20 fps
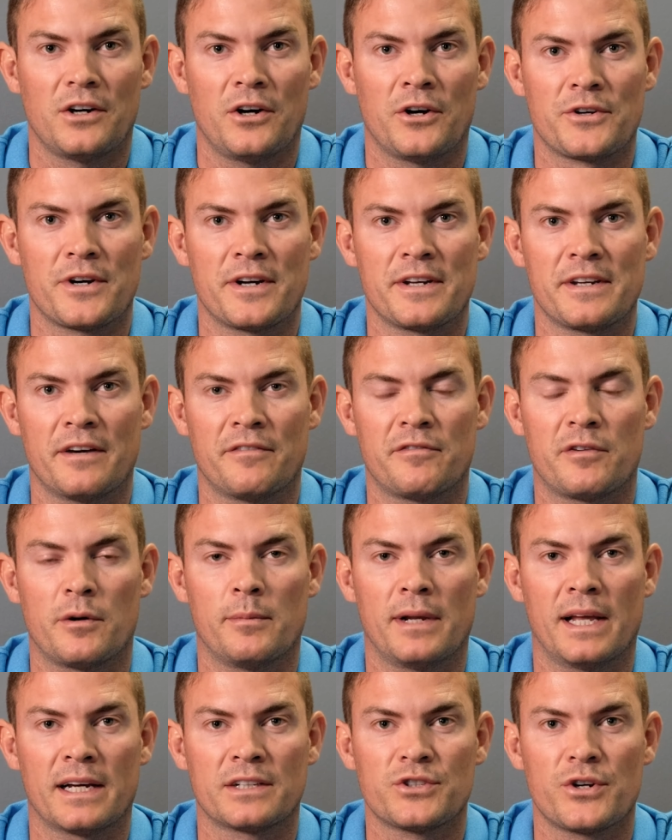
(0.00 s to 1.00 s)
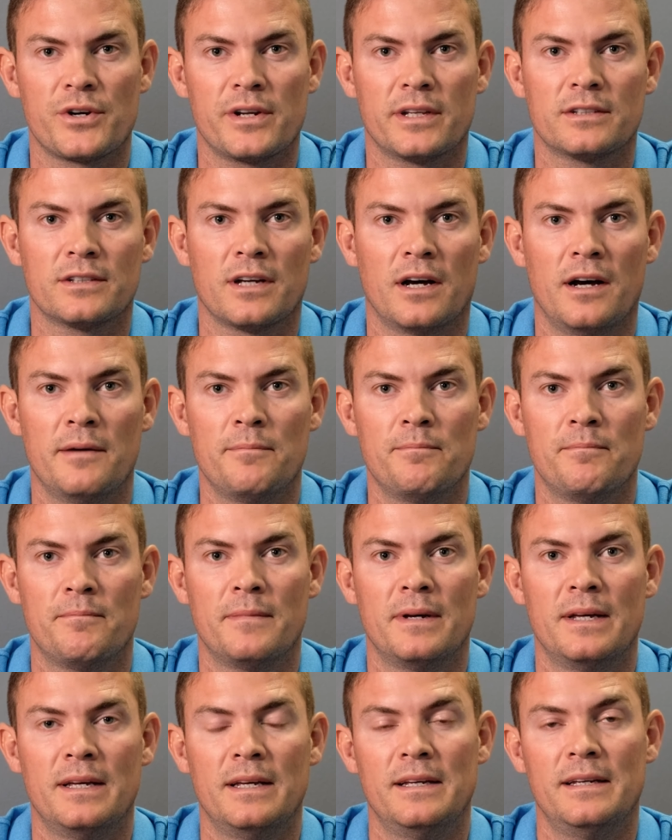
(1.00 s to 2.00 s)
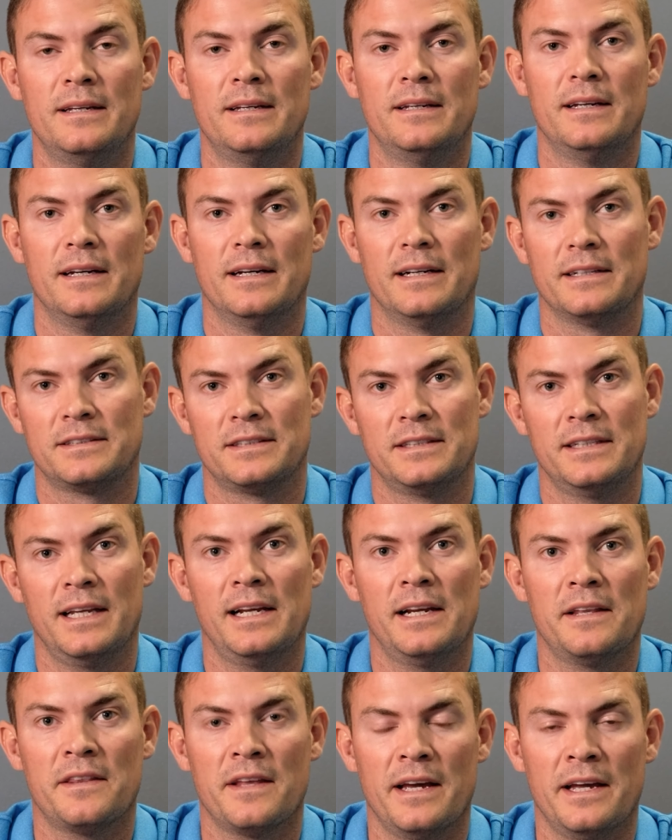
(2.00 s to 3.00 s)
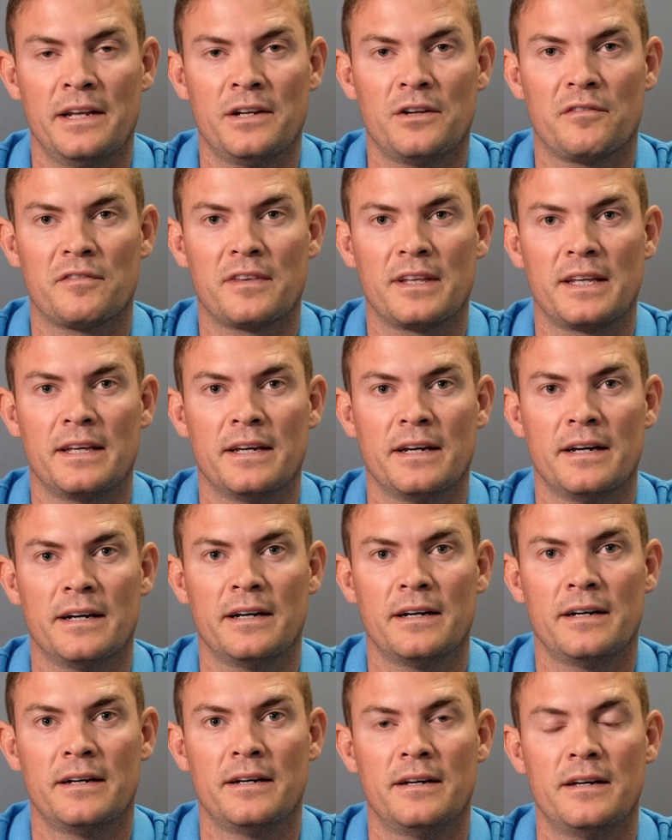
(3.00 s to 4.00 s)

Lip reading: Adriaan here from Luxurytime. It's nearly the end of the year.